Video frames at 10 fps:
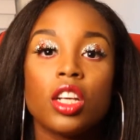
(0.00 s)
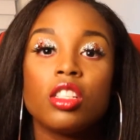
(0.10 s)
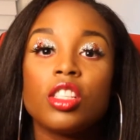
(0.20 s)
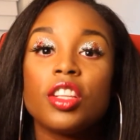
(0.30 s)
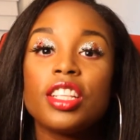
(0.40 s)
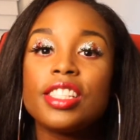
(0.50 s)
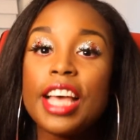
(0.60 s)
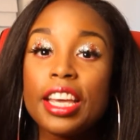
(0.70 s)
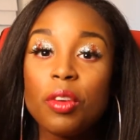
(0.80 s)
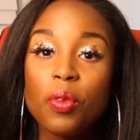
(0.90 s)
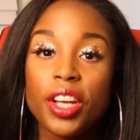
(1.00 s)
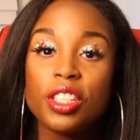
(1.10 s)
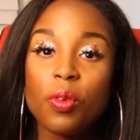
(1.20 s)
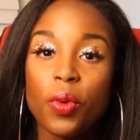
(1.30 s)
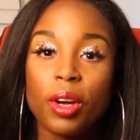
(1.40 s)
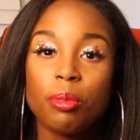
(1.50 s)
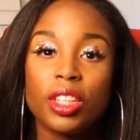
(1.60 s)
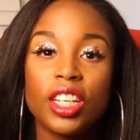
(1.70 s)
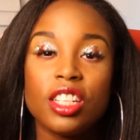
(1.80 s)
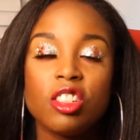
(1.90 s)
So the second way to wear
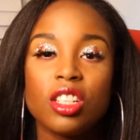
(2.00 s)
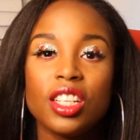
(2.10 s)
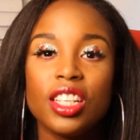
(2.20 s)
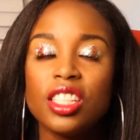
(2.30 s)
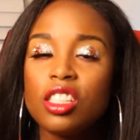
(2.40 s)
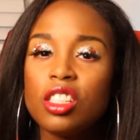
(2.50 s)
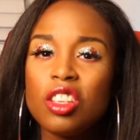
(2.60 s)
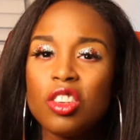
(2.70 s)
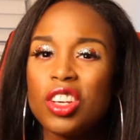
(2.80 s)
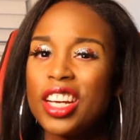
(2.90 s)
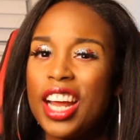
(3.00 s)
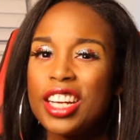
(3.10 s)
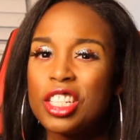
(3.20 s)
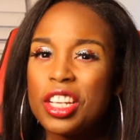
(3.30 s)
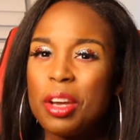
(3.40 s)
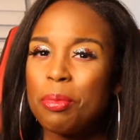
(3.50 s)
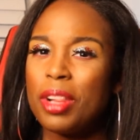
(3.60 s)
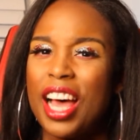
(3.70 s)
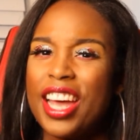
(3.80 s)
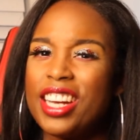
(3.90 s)
blush is you can actually
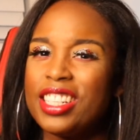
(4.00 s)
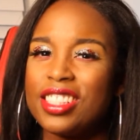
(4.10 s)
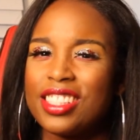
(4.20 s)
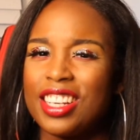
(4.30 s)
apply it as